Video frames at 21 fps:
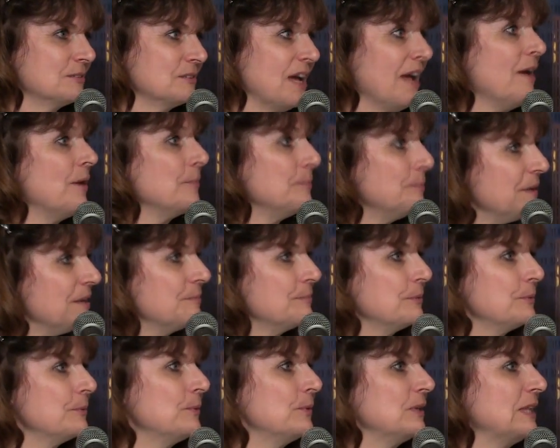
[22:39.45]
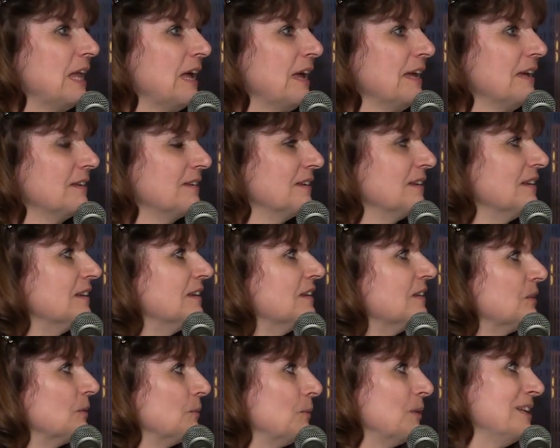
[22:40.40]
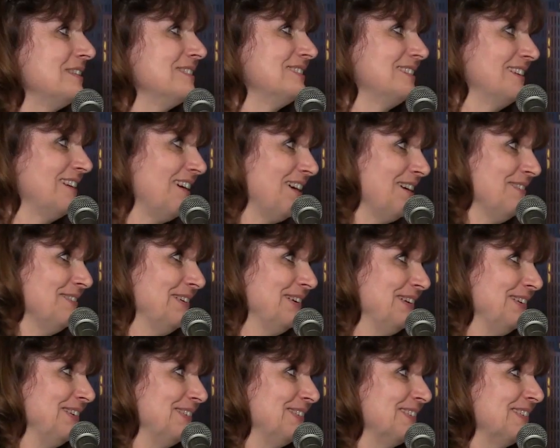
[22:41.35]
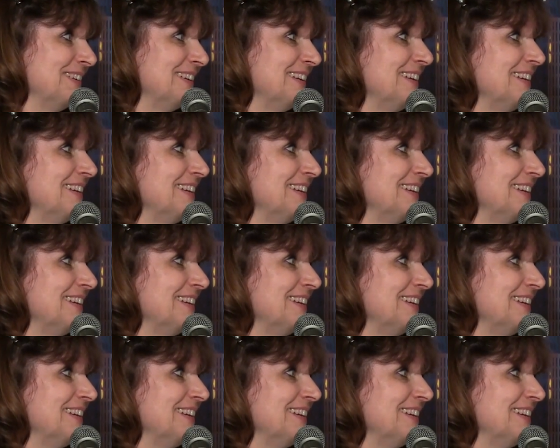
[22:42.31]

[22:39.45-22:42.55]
I hope people will like the ones that I wrote.